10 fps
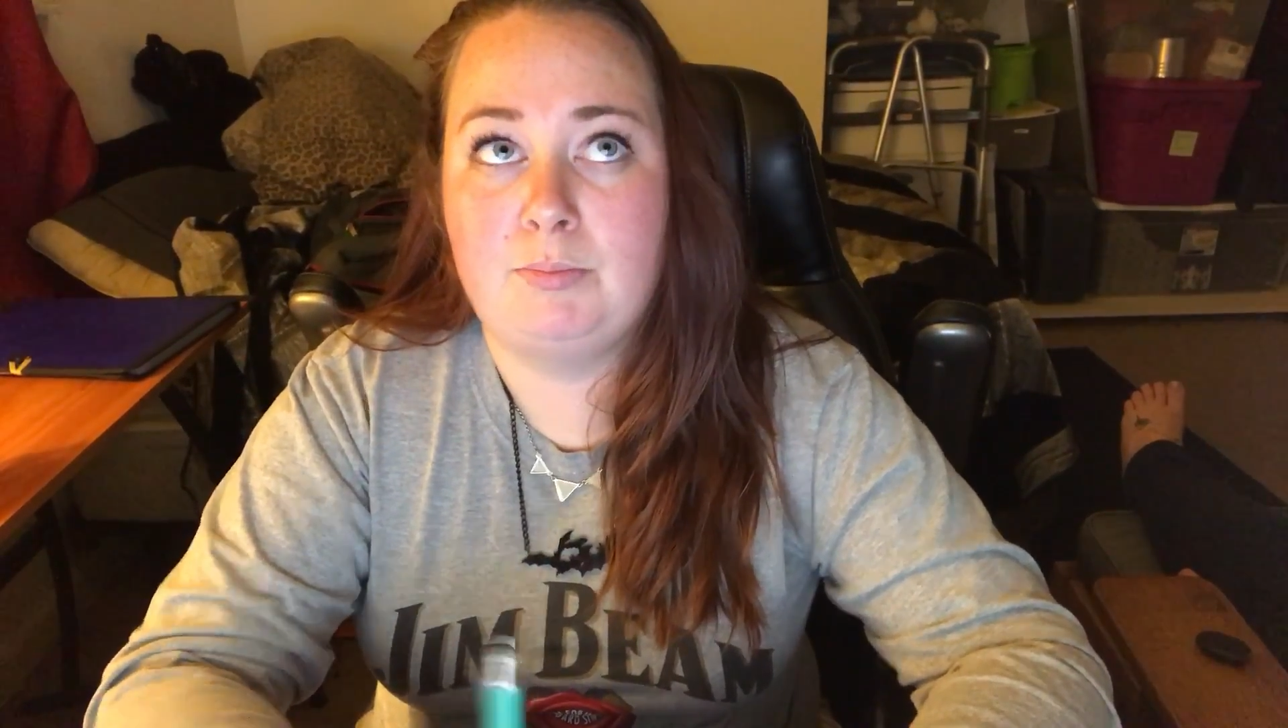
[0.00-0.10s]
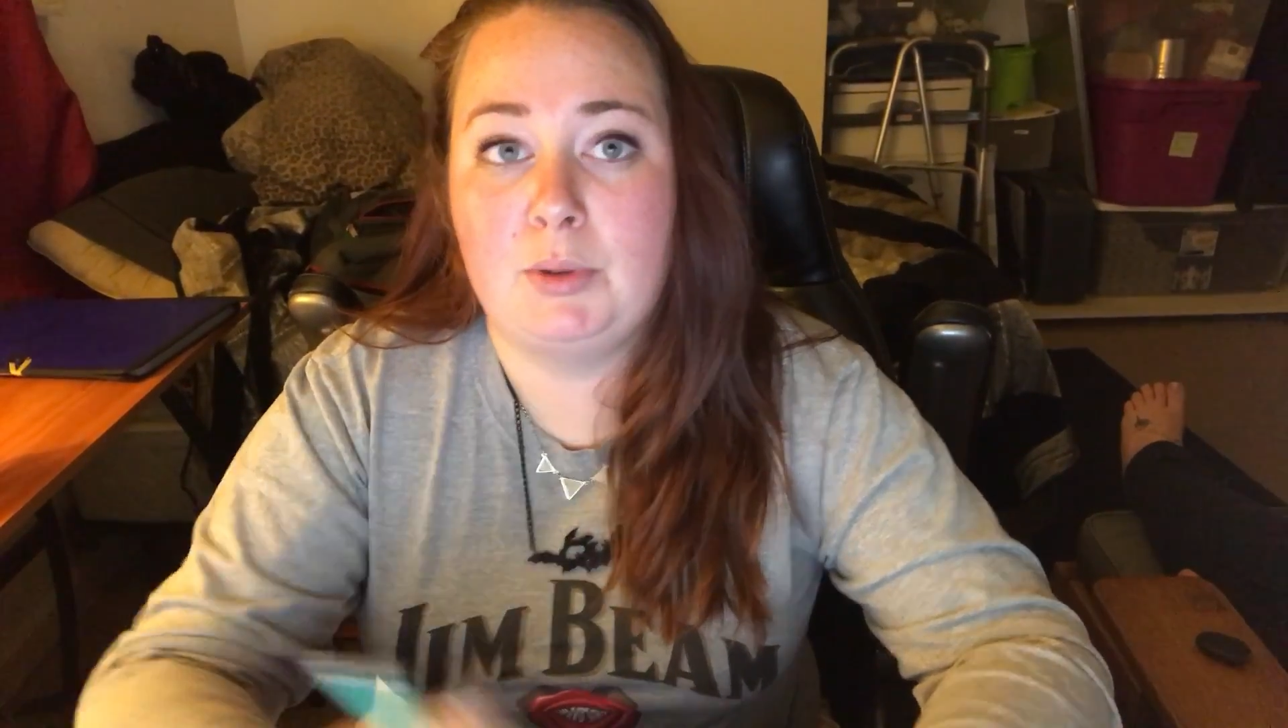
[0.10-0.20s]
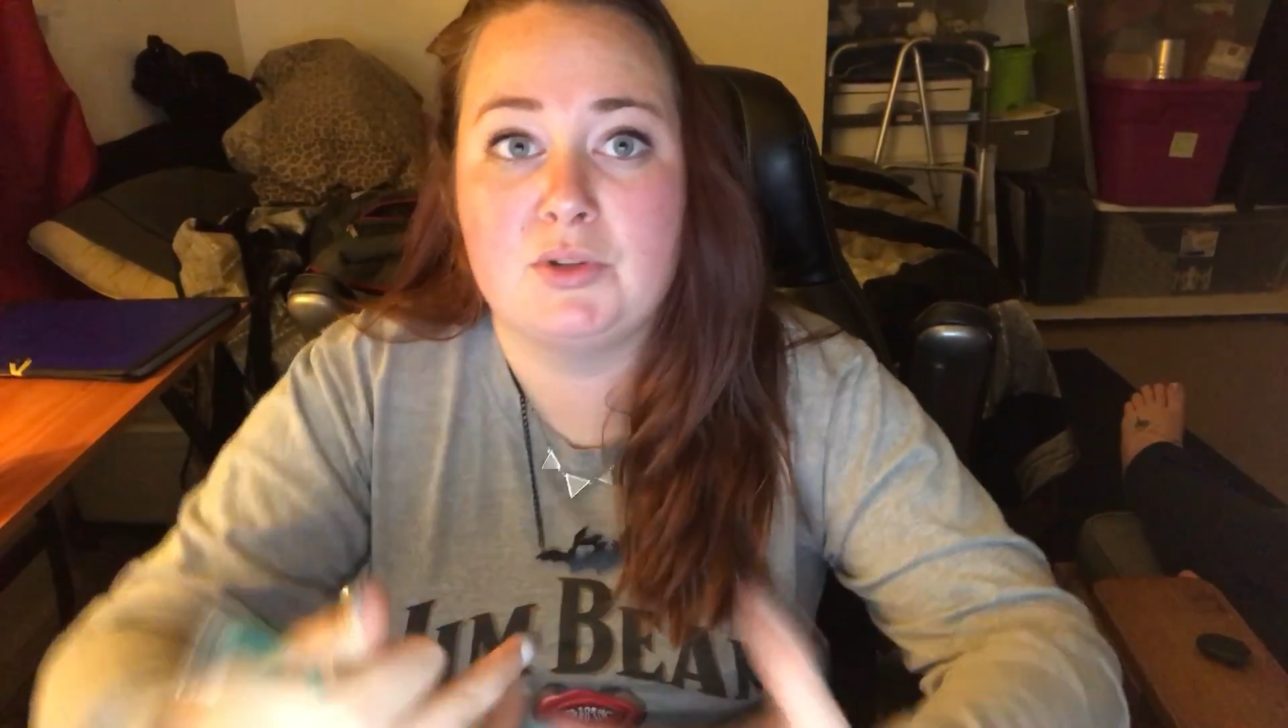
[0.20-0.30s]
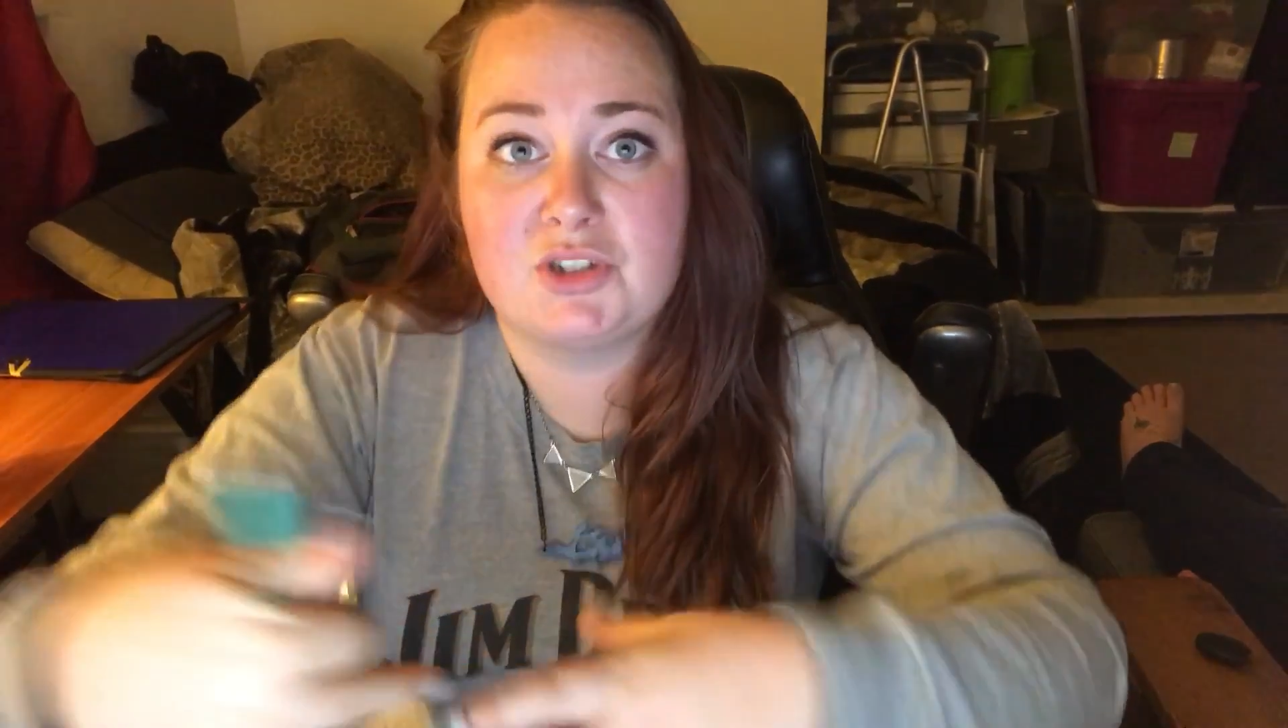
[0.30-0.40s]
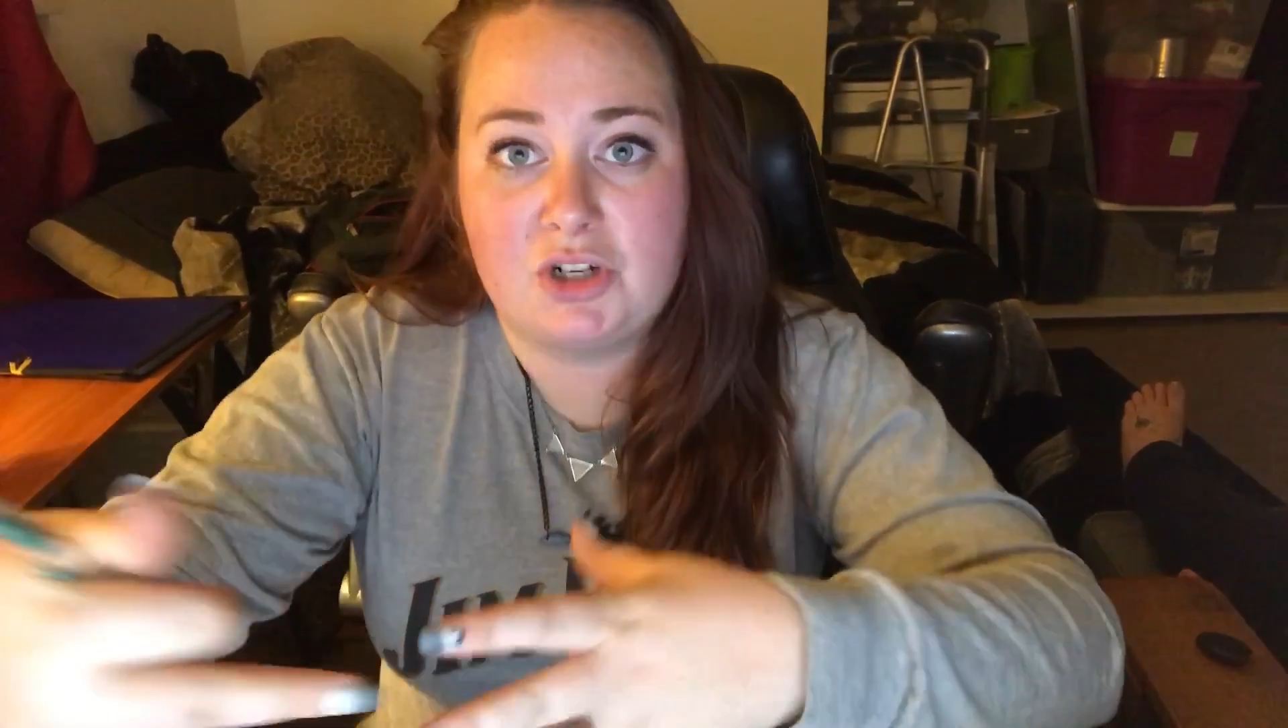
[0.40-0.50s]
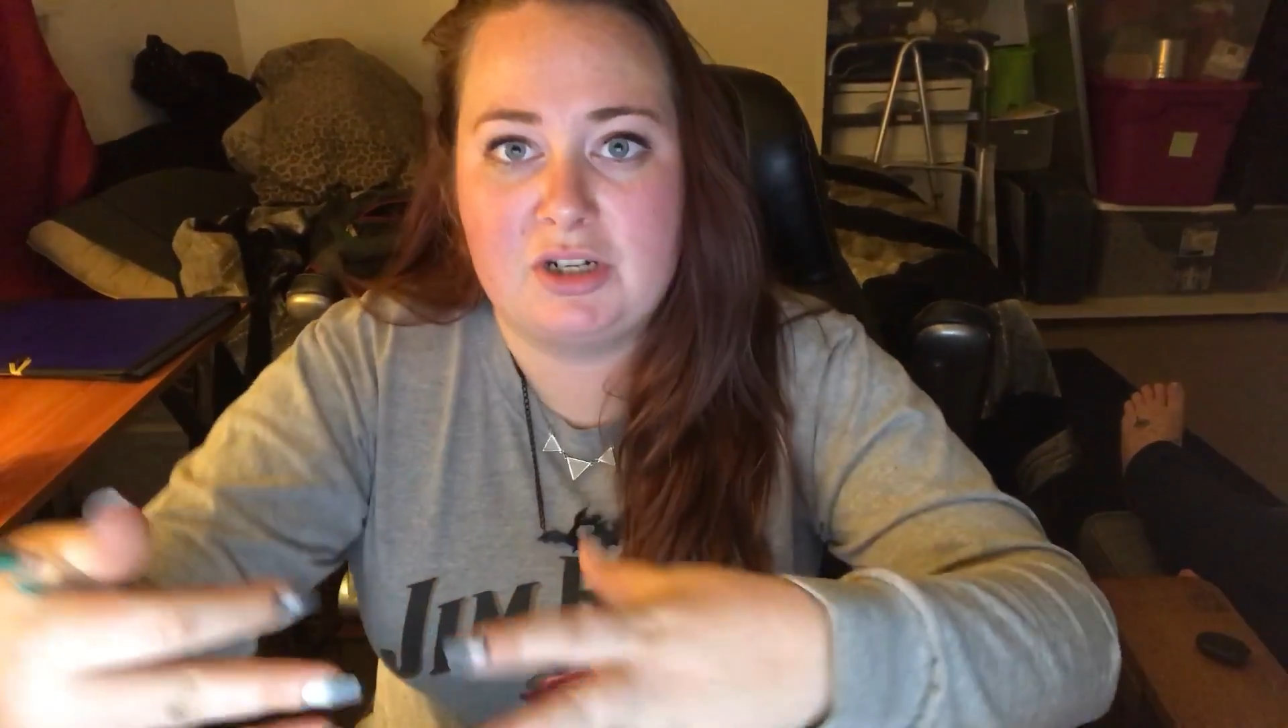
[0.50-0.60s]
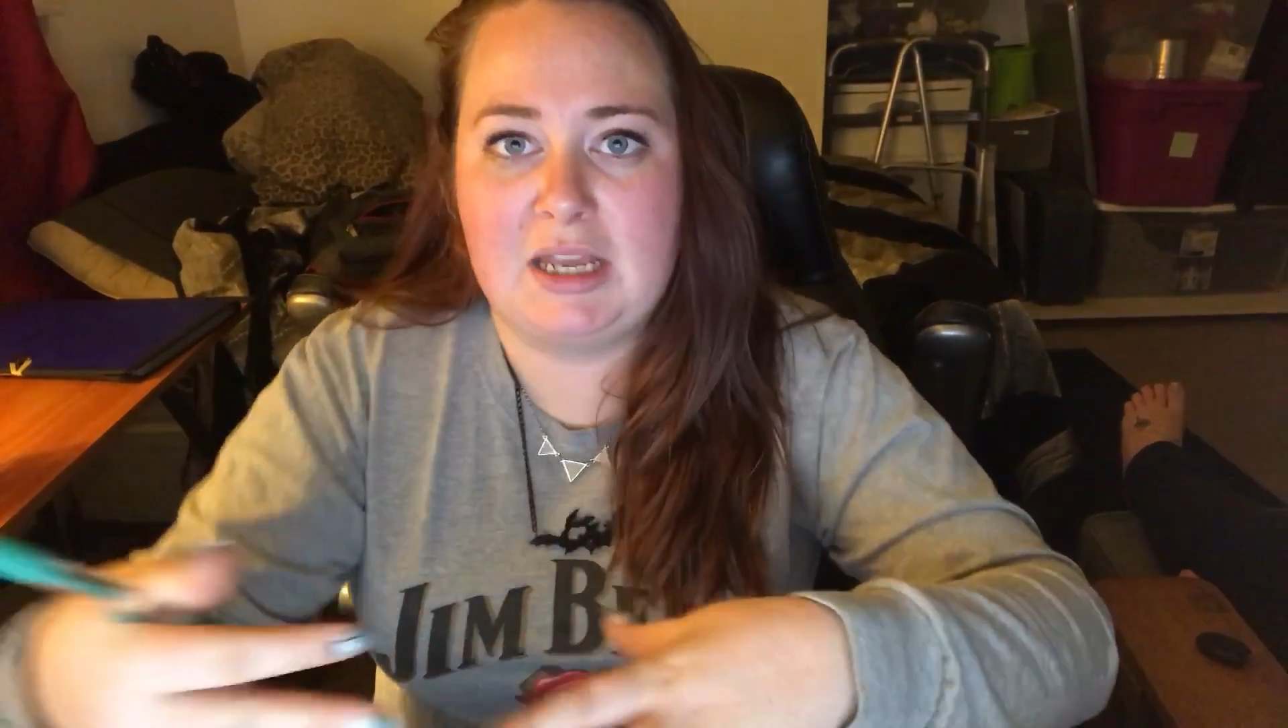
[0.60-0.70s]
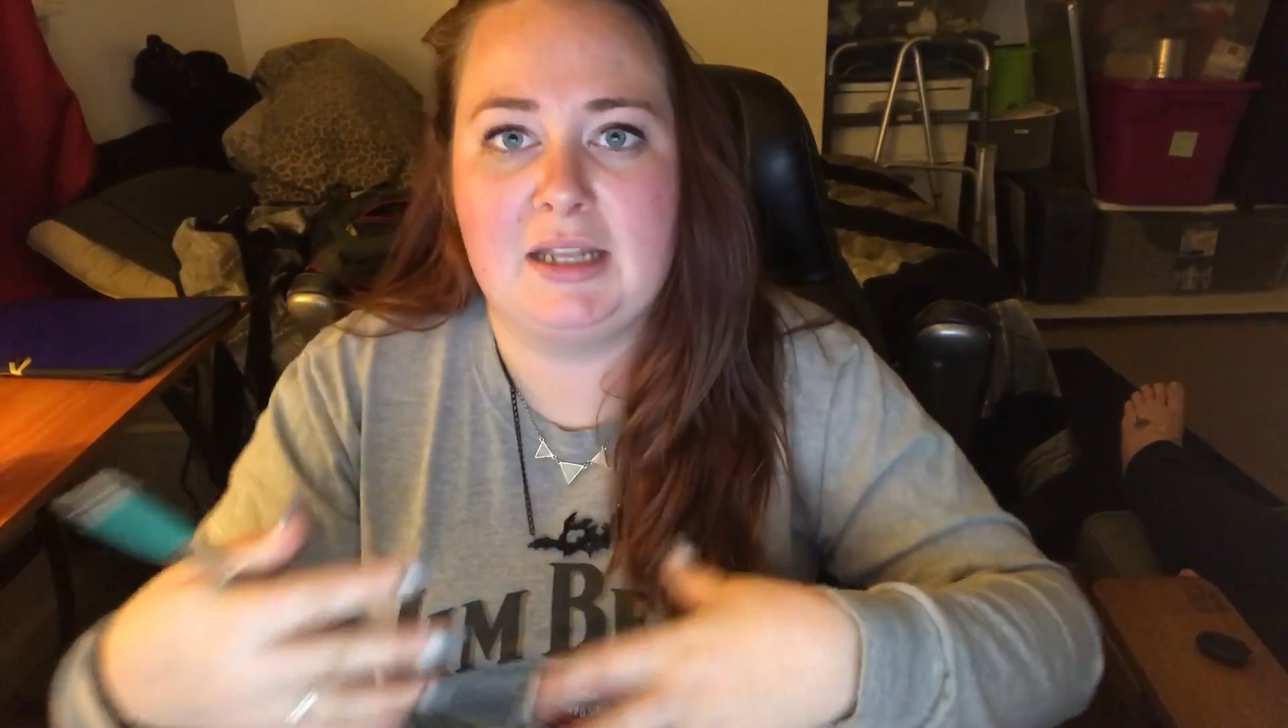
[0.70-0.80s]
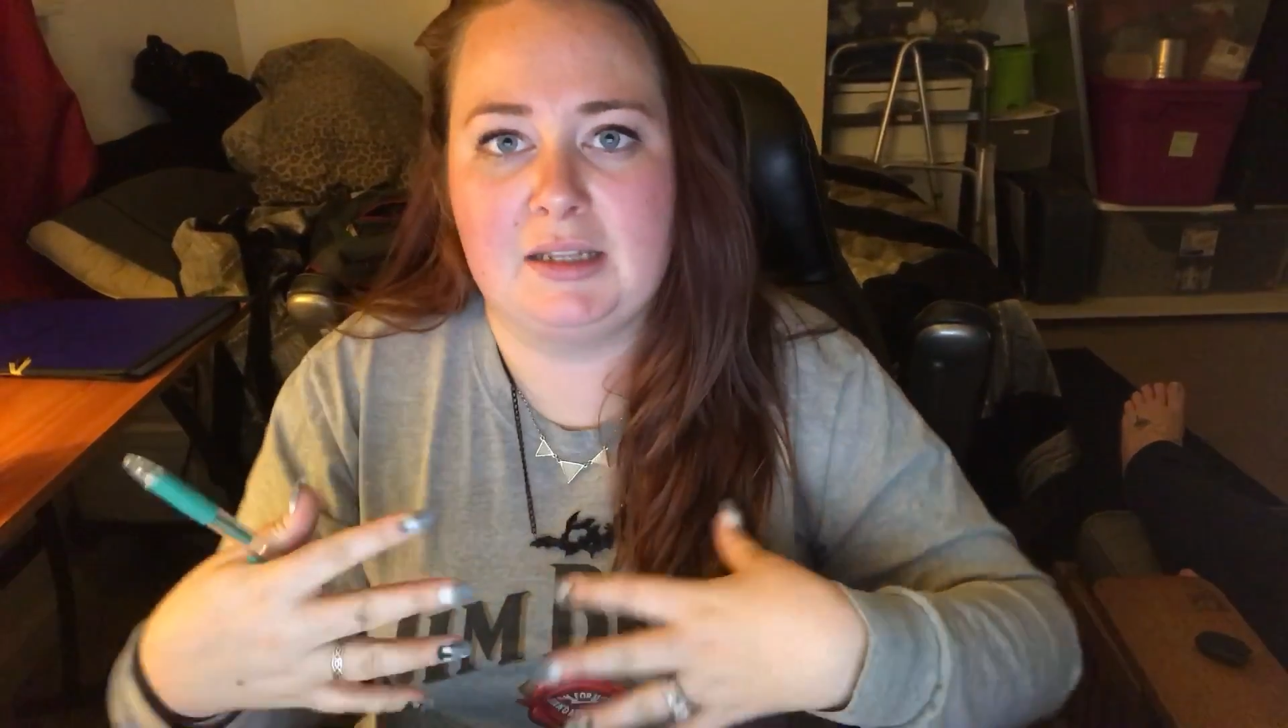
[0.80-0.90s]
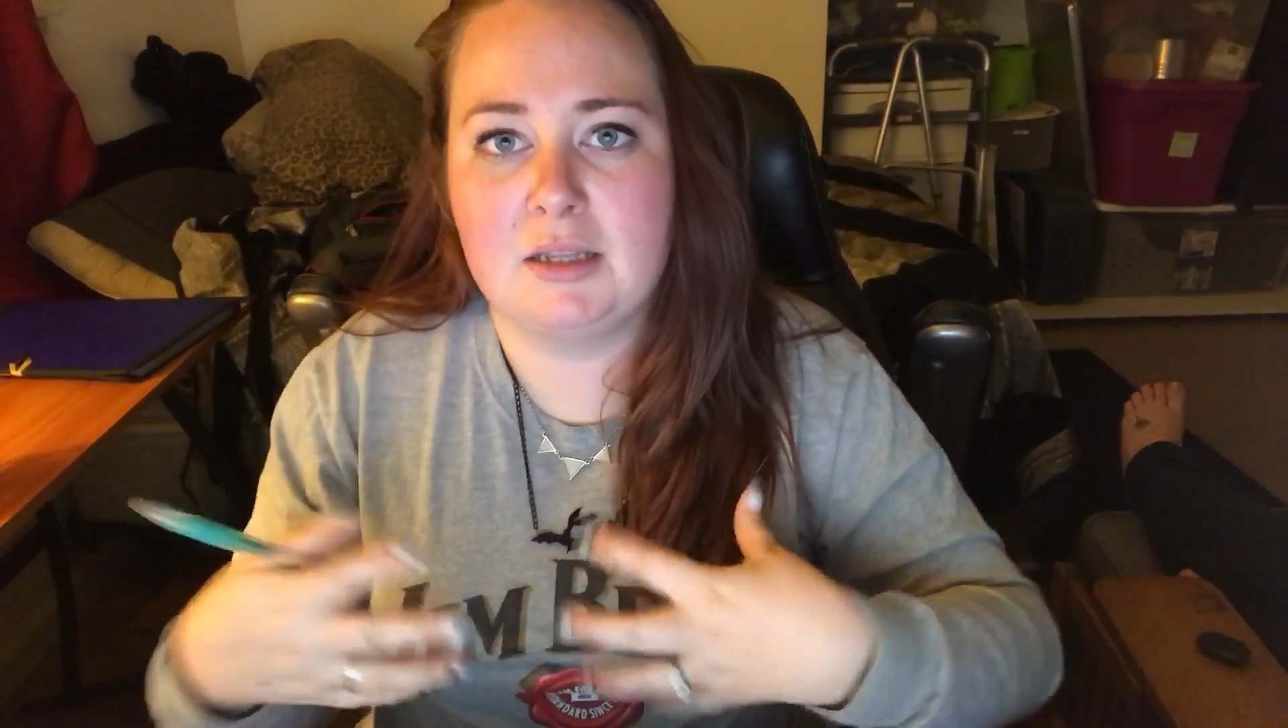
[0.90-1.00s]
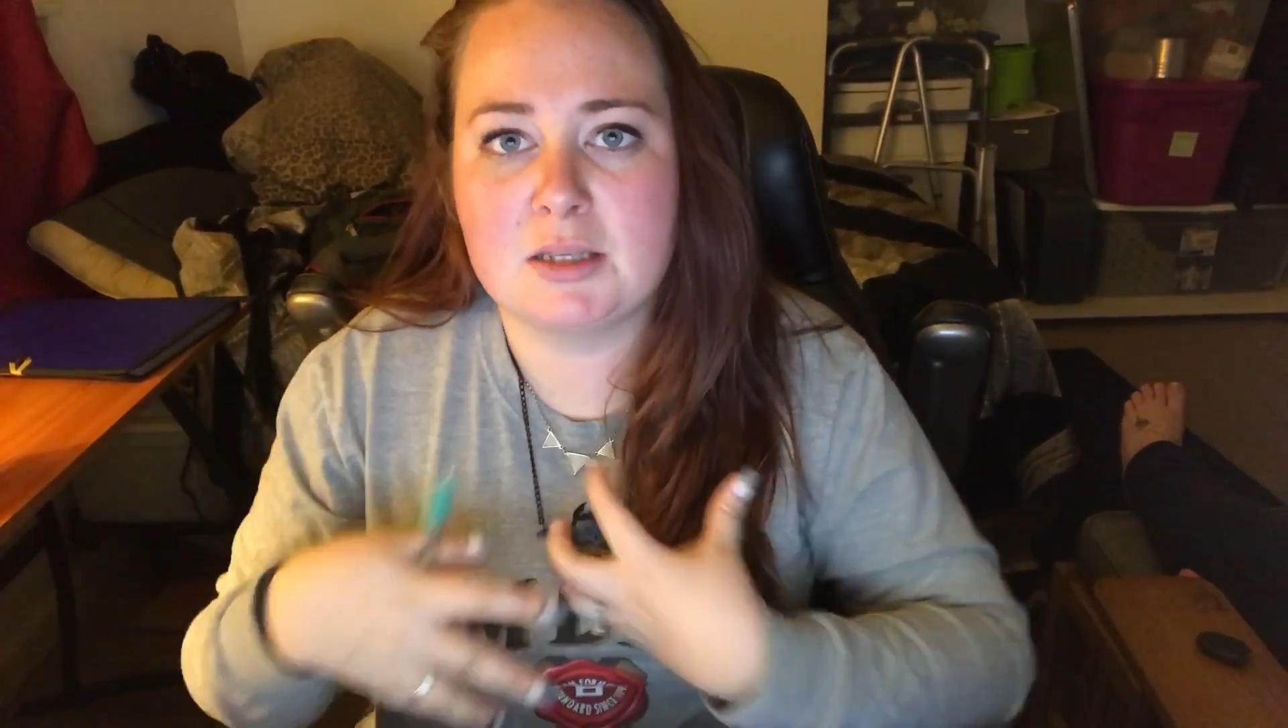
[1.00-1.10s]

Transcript: bolstered and